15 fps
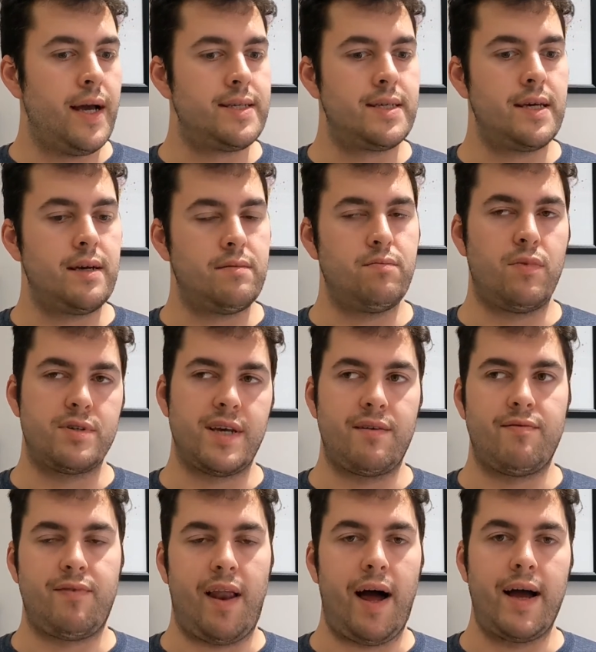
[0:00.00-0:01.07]

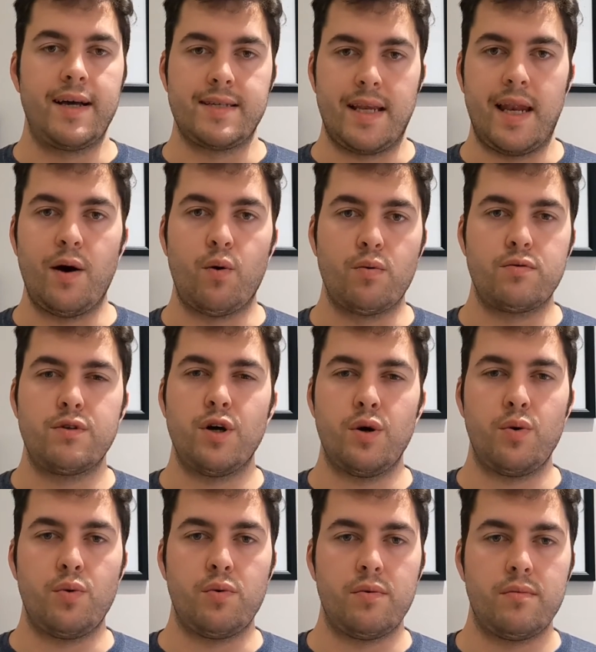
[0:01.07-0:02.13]
It's a little
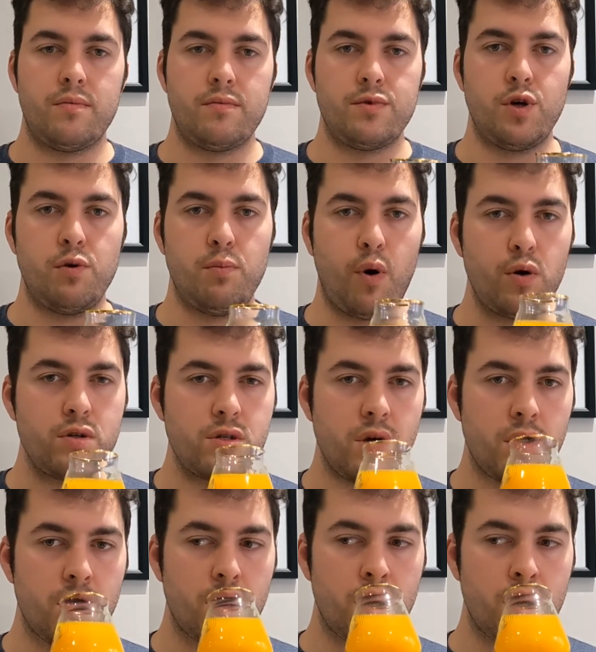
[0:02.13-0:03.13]
too much,